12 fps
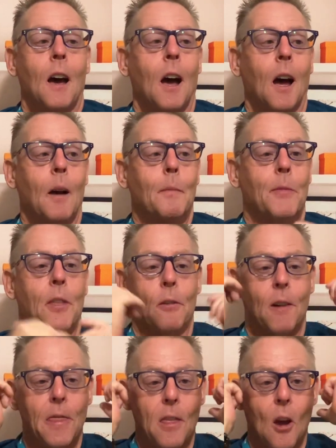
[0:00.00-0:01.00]
Um, they're
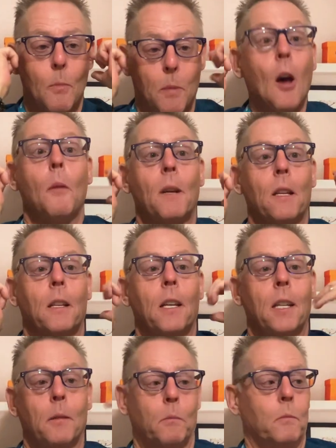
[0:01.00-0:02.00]
in there
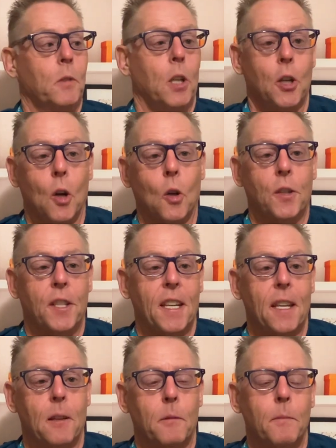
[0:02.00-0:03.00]
permanently. You don't
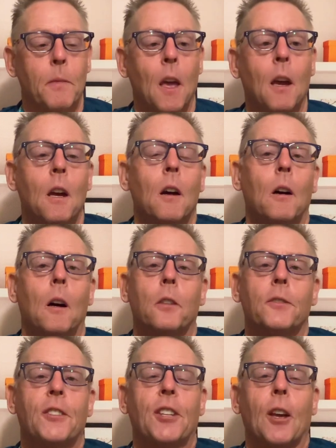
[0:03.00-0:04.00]
see them.
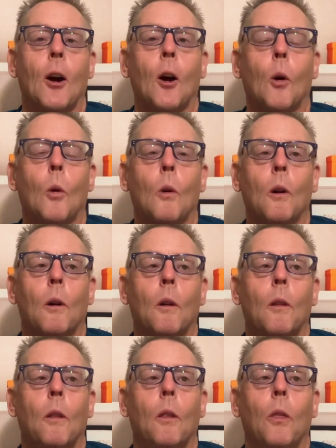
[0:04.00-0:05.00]
So
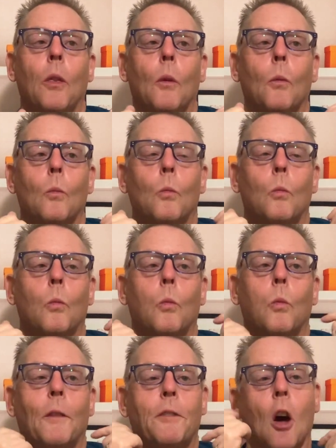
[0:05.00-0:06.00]

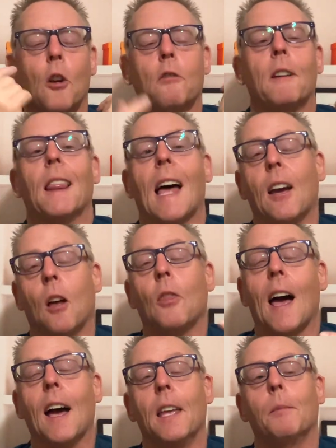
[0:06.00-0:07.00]
we've got to rely on
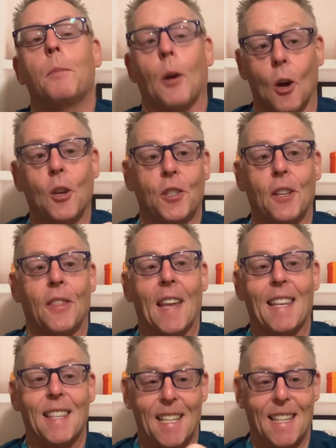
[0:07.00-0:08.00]
that person
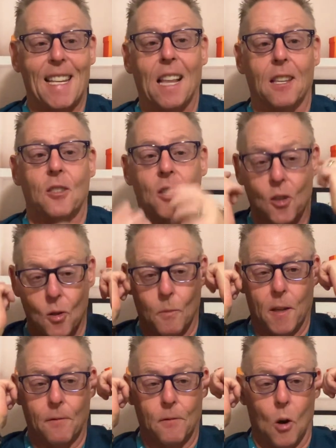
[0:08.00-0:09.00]
then to tell us there's
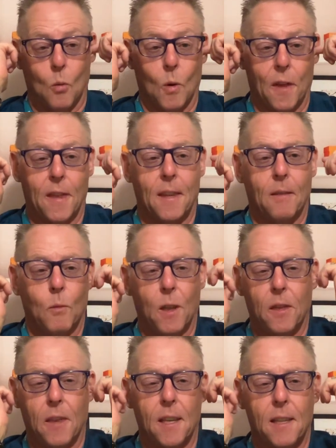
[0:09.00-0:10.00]
something wrong with,
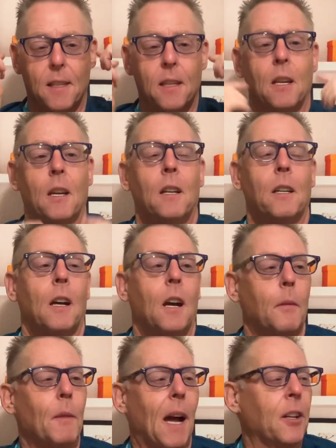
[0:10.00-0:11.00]
with this.
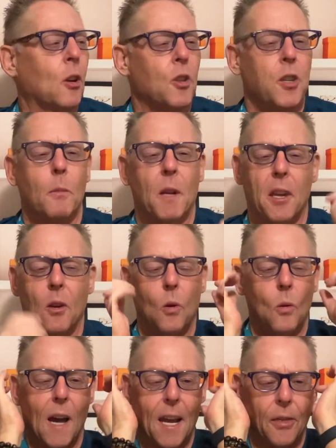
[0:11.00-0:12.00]
Um, I know somebody
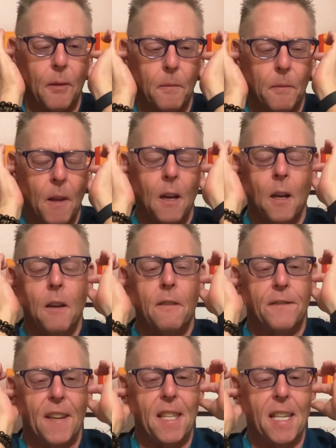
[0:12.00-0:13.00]
who had them
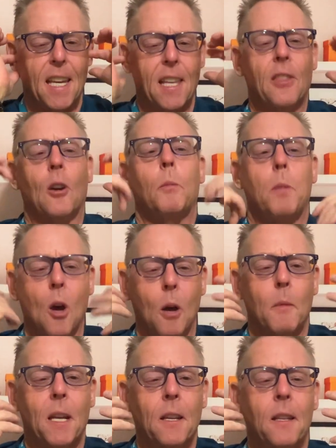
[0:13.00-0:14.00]
fitted, they're
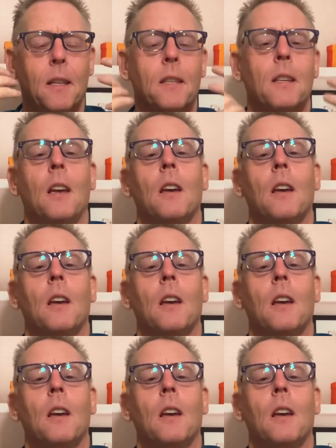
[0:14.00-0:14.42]
permanent,